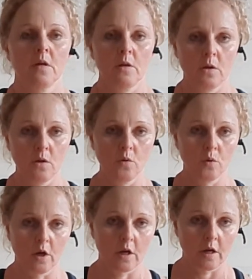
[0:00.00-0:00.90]

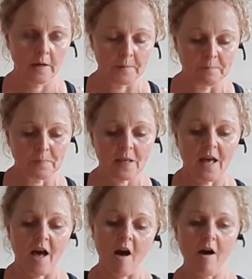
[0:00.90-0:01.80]
Luke,
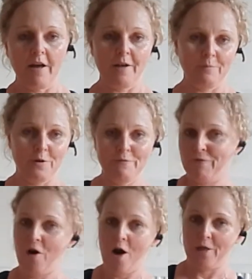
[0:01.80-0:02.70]
I am your
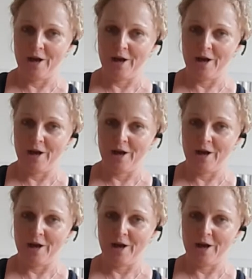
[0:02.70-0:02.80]
father.